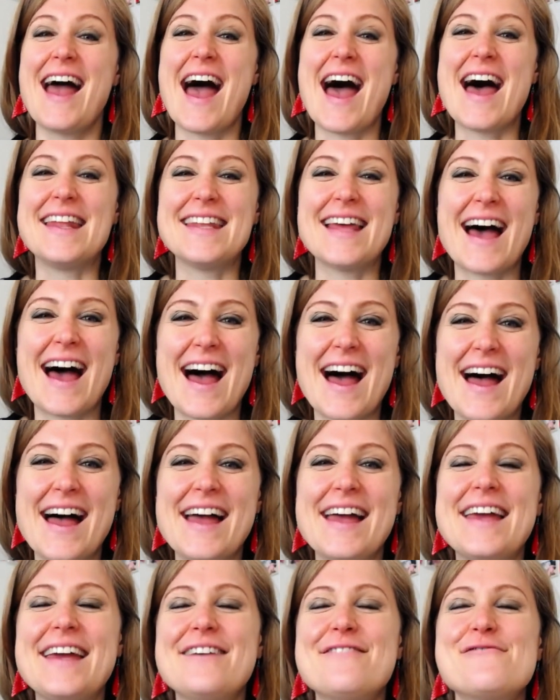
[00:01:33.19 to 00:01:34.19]
And
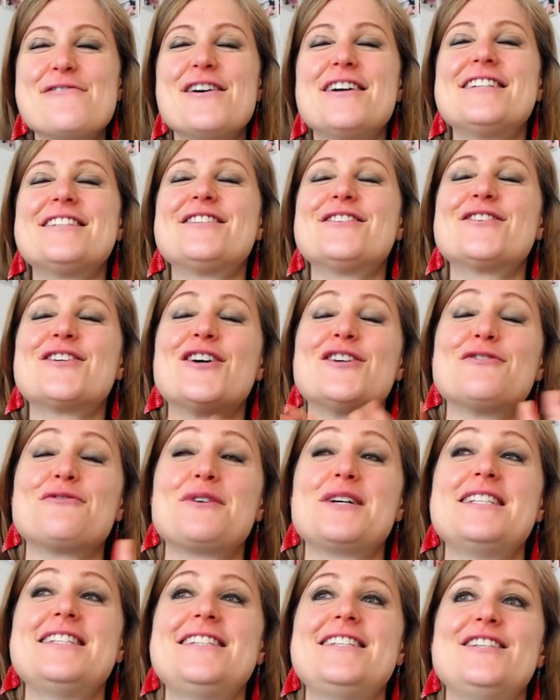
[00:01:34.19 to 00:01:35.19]
I want to
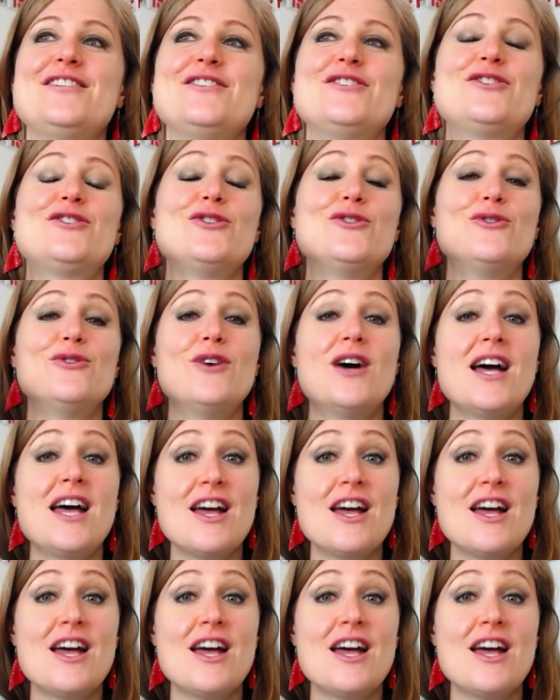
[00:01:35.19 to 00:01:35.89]
convince you to